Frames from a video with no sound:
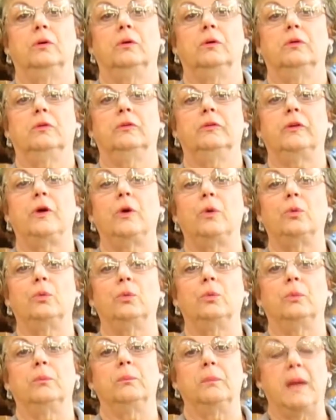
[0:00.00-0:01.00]

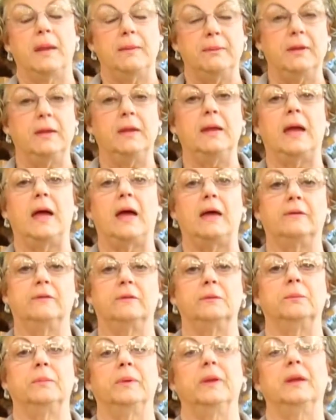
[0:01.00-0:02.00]
So maybe he
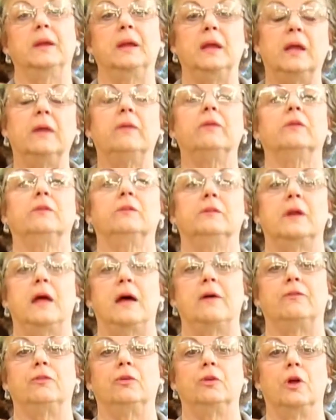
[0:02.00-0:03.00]
hasn't been in the
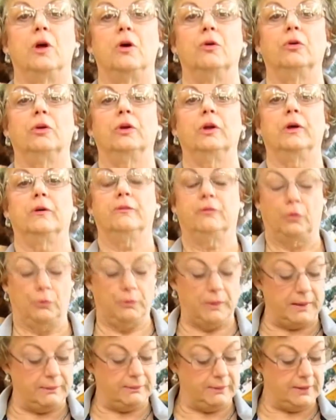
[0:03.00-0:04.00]
snaffle long enough, or
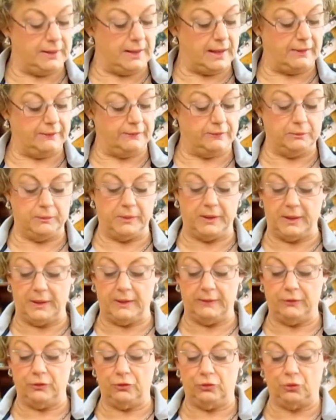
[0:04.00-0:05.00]
maybe he hasn't been
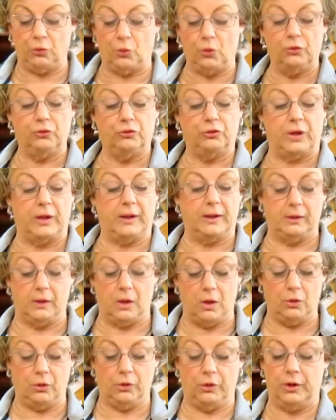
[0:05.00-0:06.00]
in the short shank
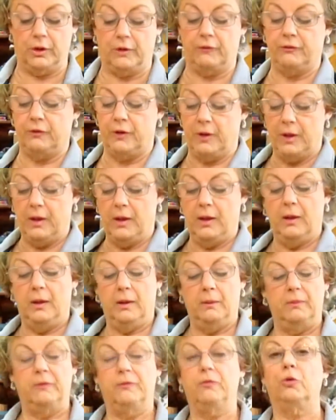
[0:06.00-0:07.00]
long enough
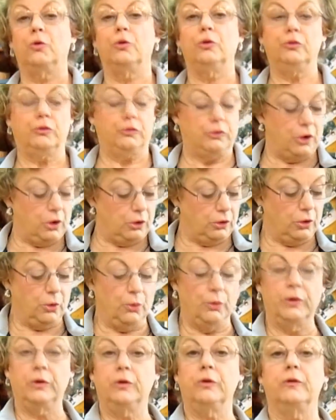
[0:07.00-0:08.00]
before you start
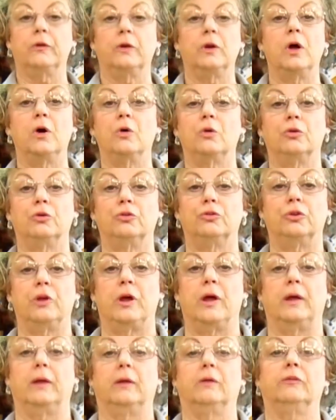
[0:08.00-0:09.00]
going to the longer
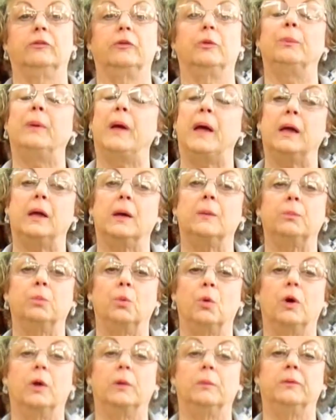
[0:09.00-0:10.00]
shank. So back up
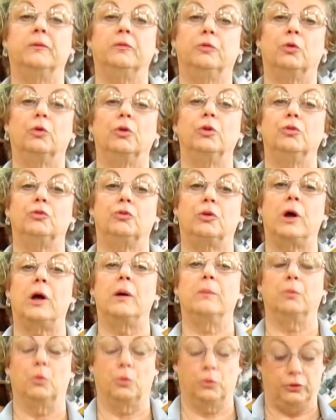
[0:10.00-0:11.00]
one before you
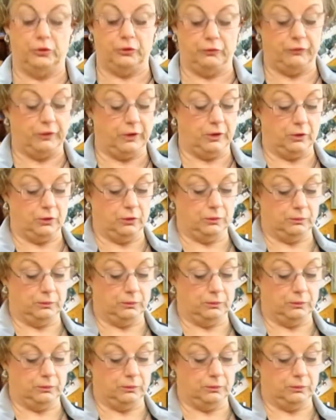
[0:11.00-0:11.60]
try more severe.